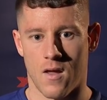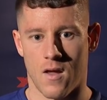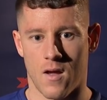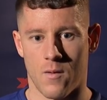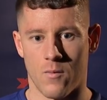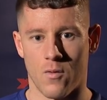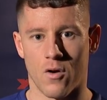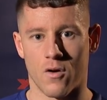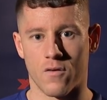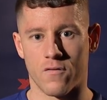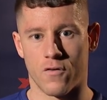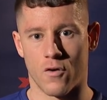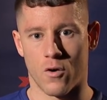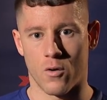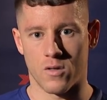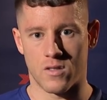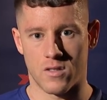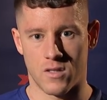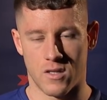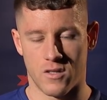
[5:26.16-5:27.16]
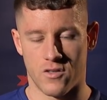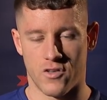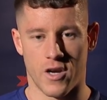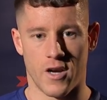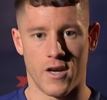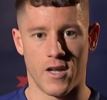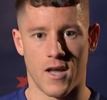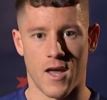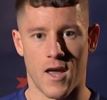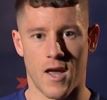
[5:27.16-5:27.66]
I'm looking forward to the
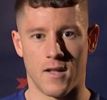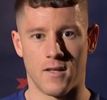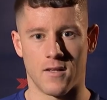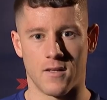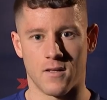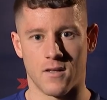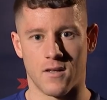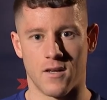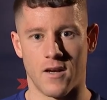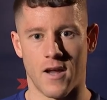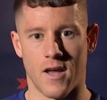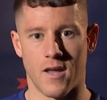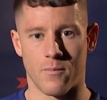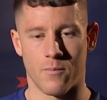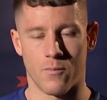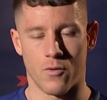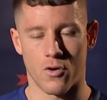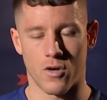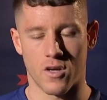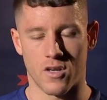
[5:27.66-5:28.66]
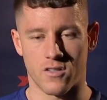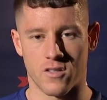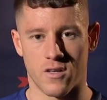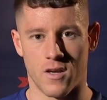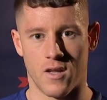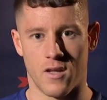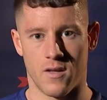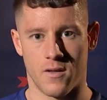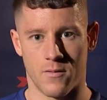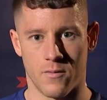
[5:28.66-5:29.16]
journey ahead and creating more
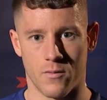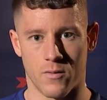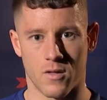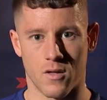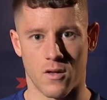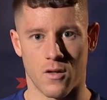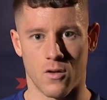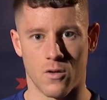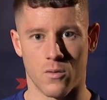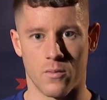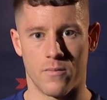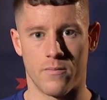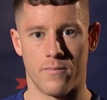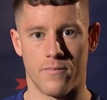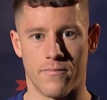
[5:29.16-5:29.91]
history with the club.